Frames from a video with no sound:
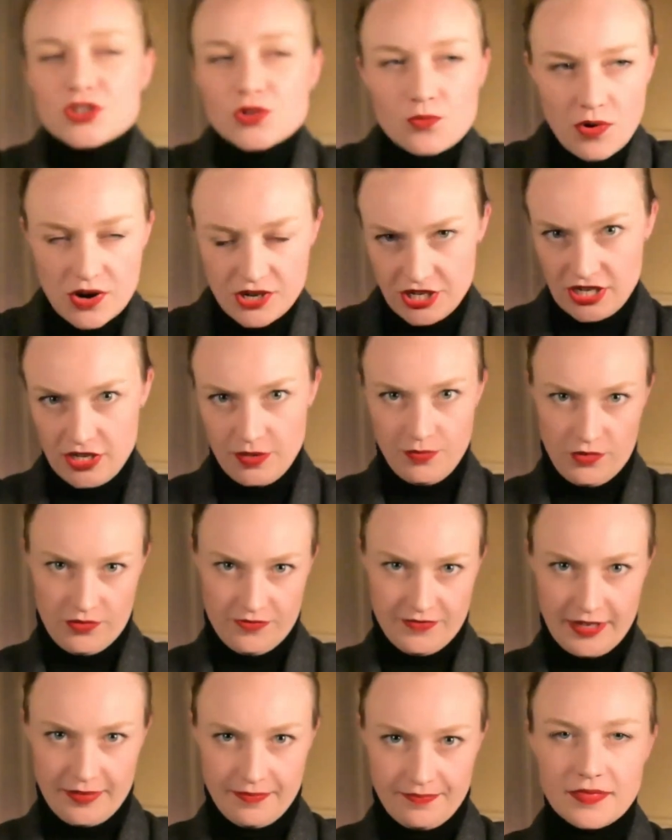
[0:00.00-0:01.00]
you're watching a
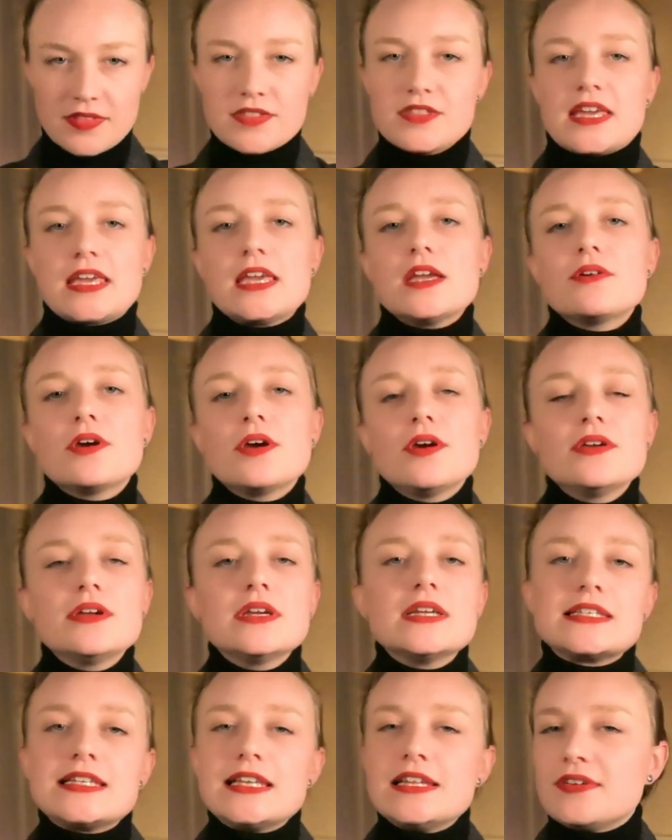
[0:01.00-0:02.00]
movie. The hero
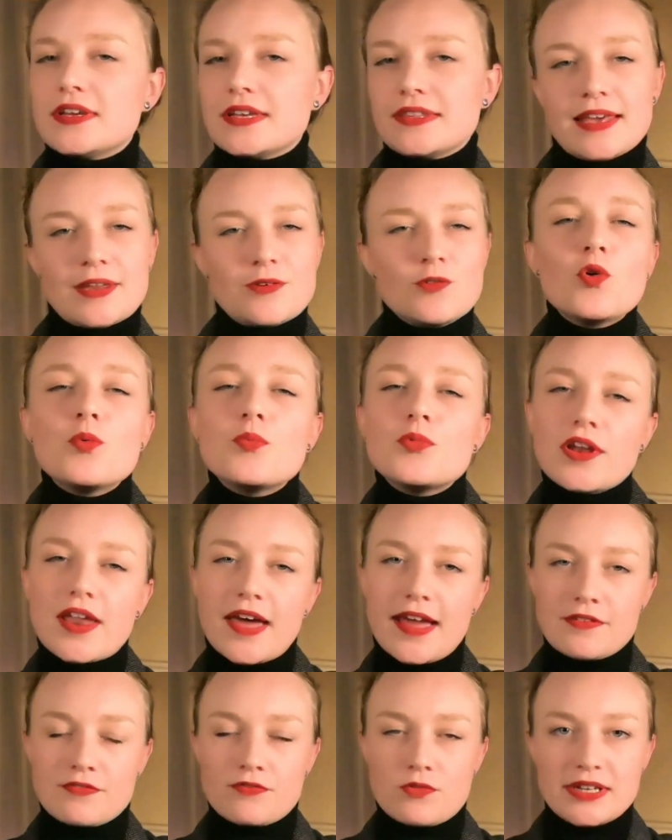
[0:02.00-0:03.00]
is living their normal
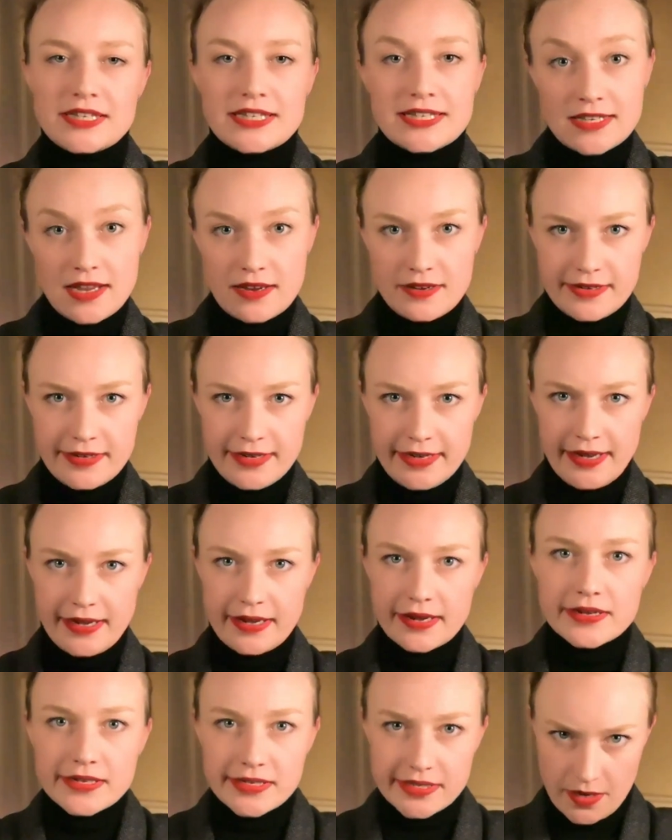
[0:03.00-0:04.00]
life when suddenly
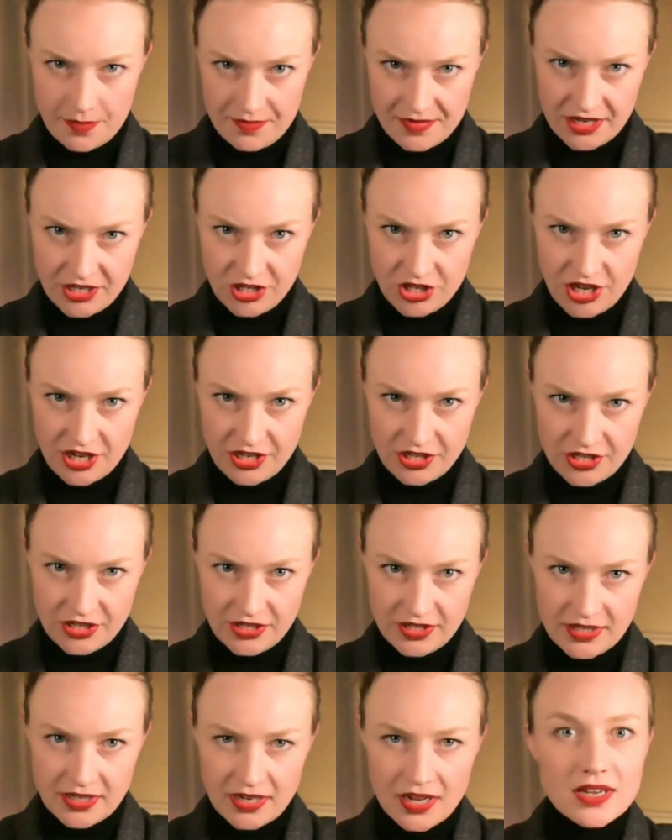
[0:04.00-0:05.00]
something
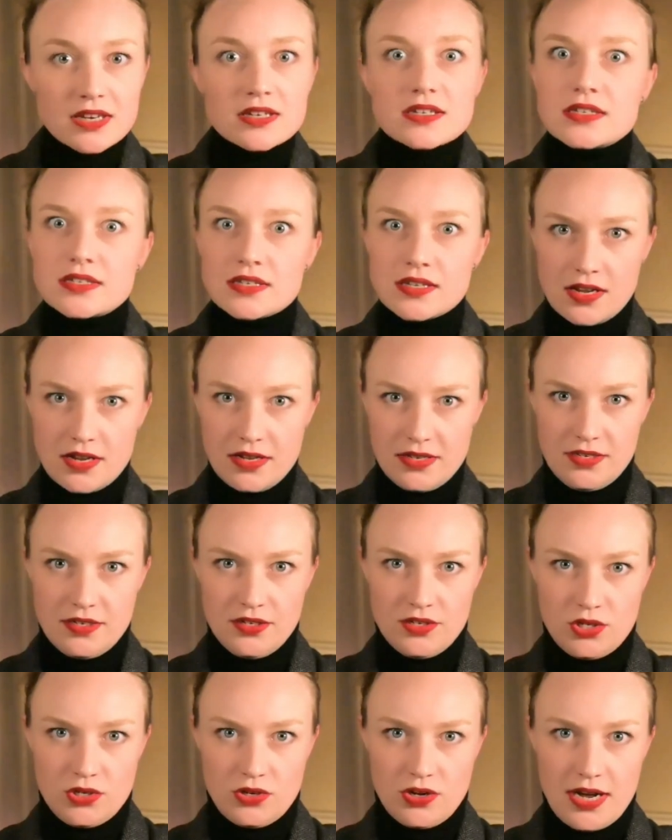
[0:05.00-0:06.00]
changes. Disaster
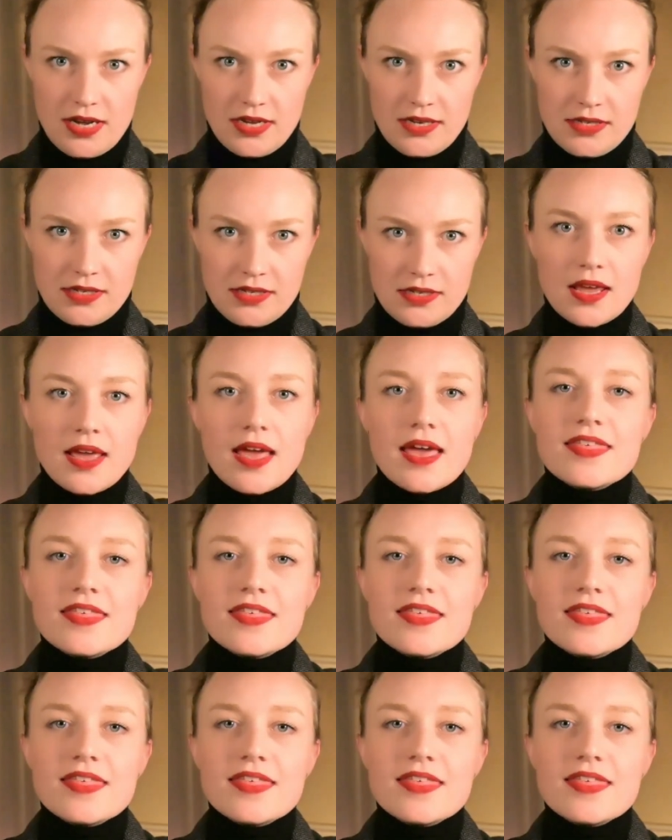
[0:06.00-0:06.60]
strikes.